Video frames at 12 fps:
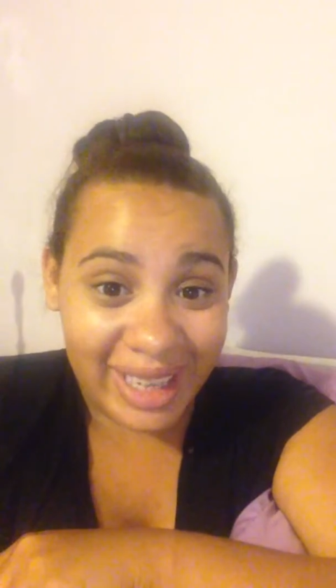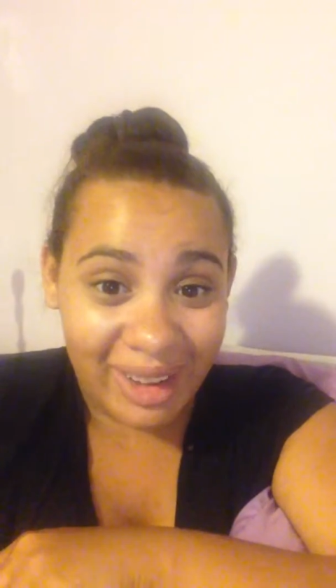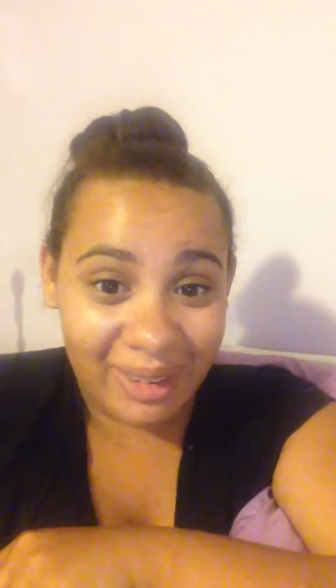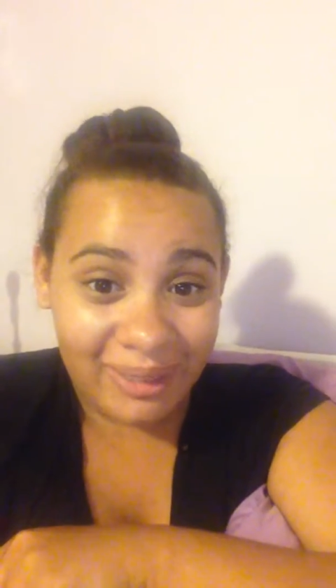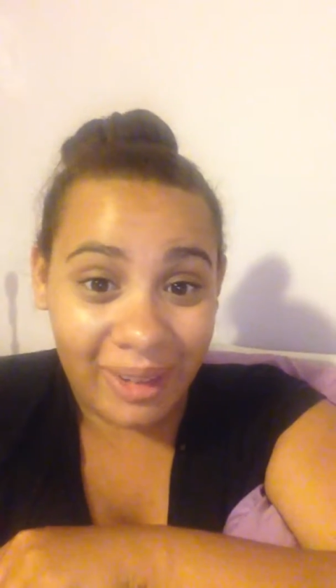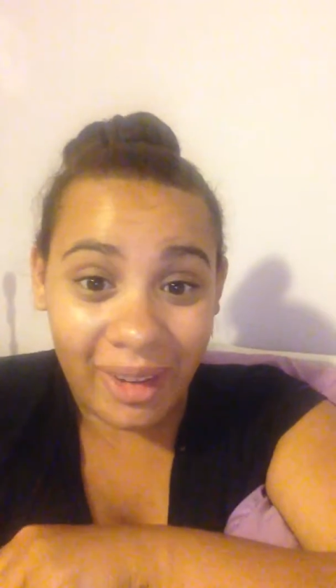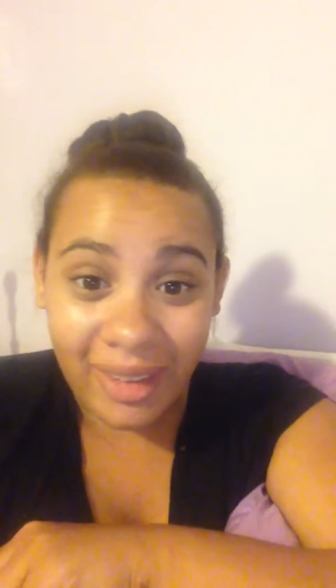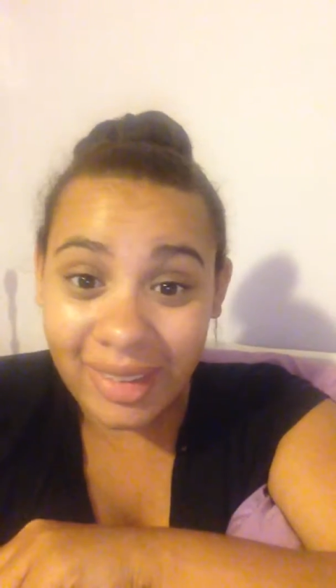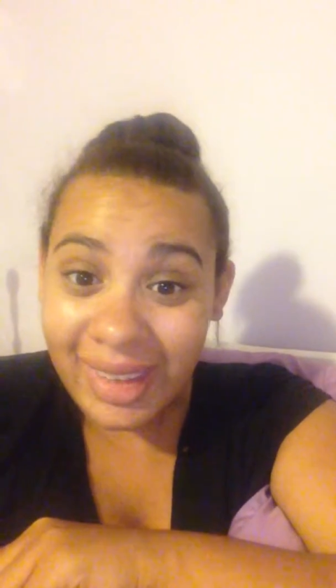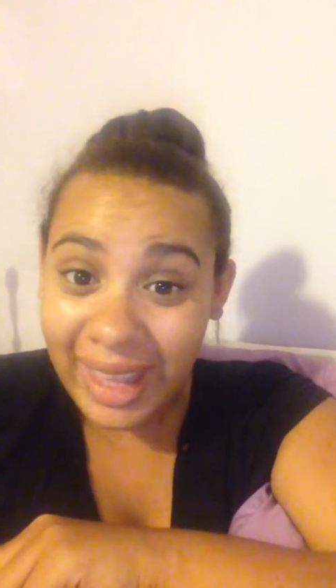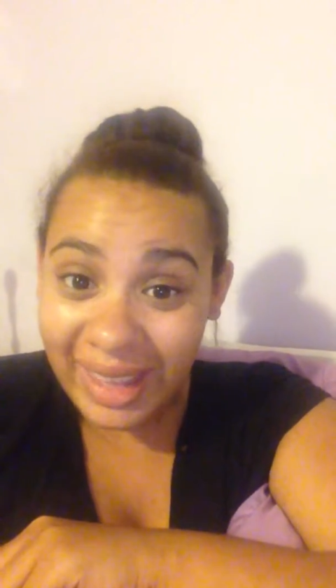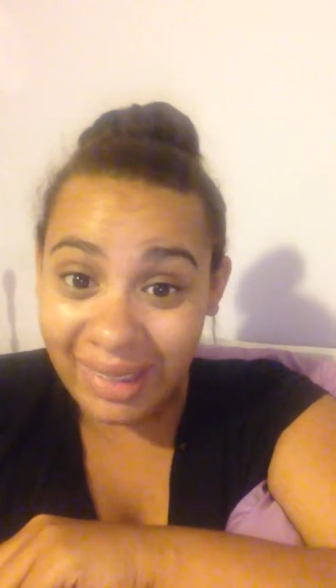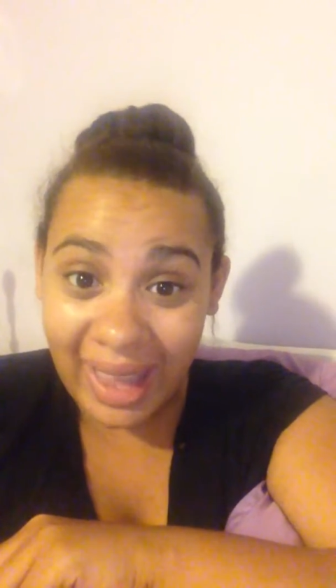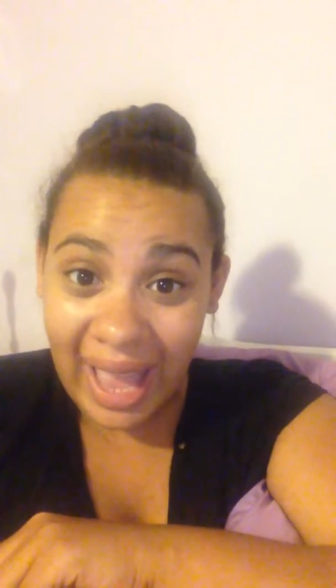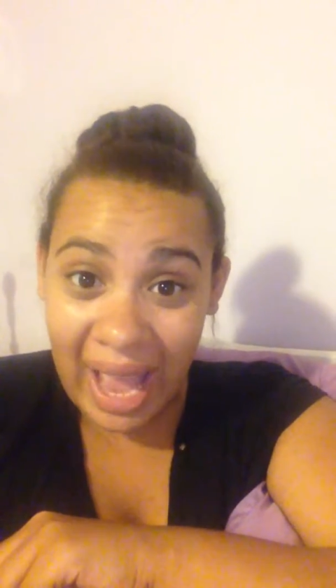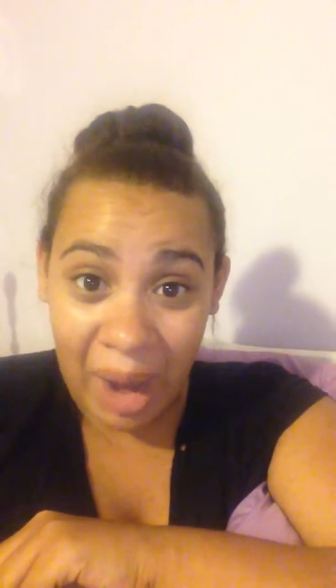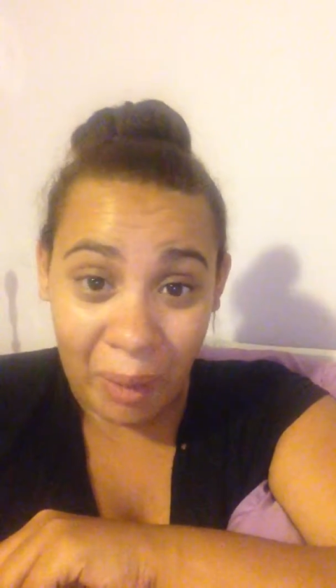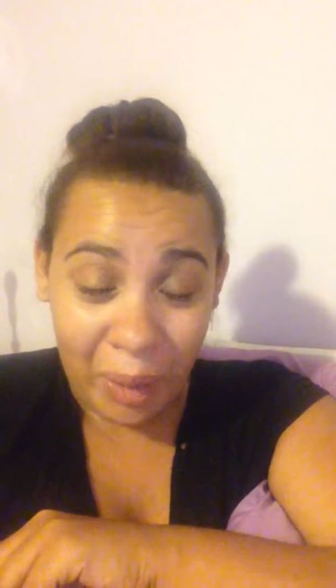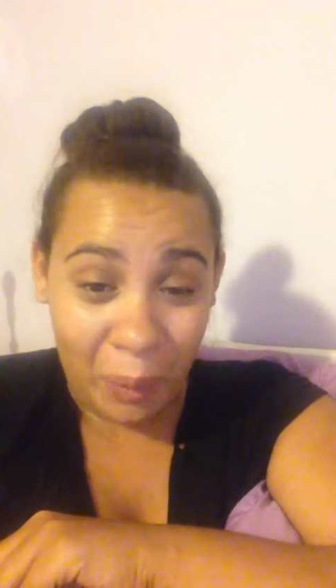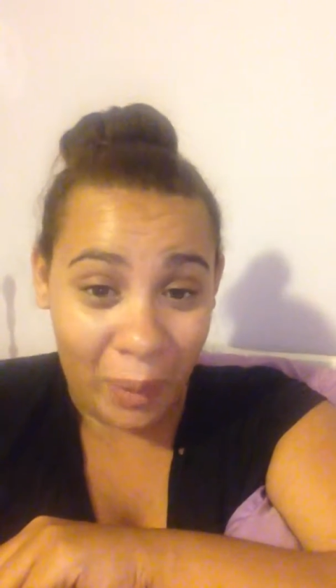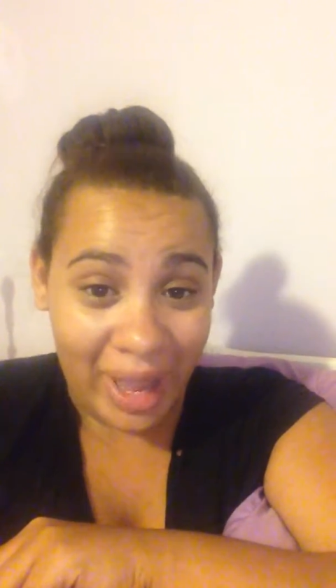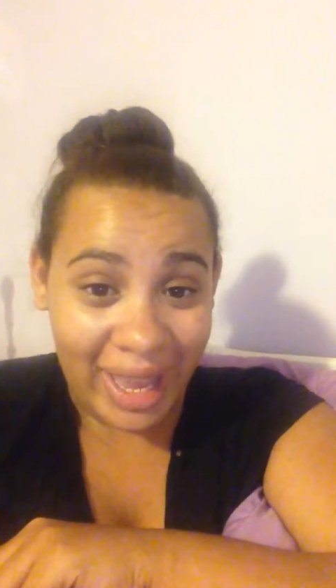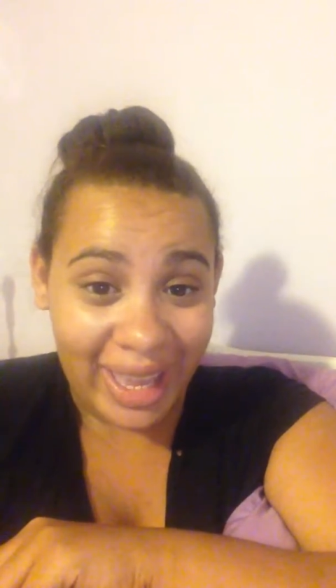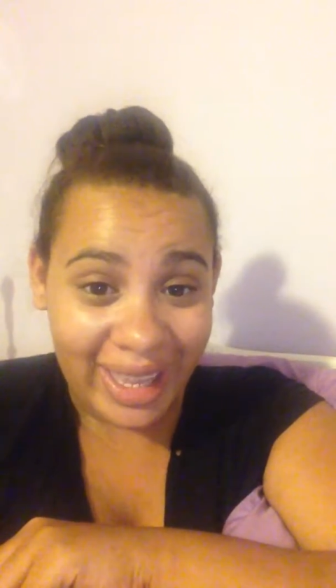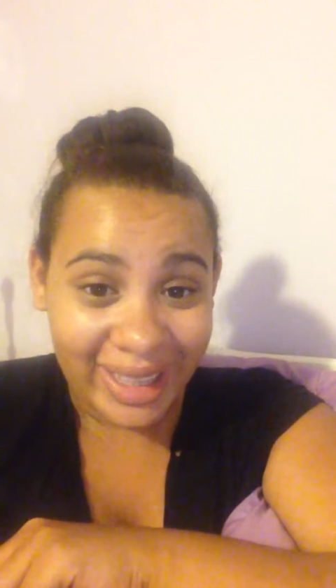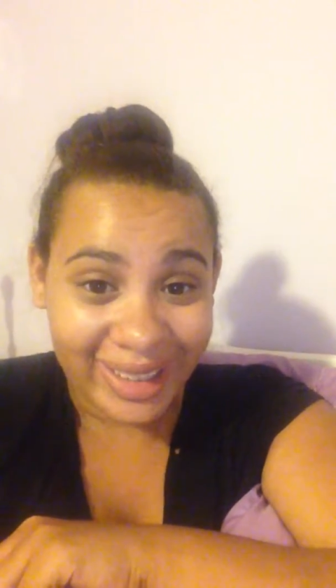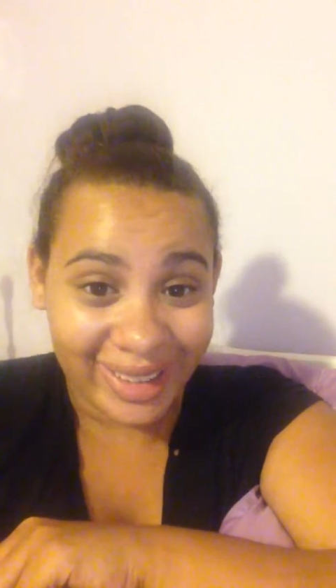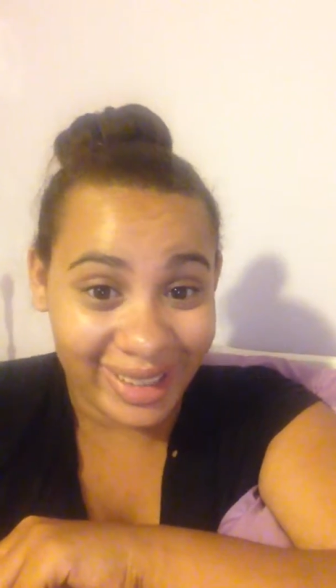downfall is that it's an hour away,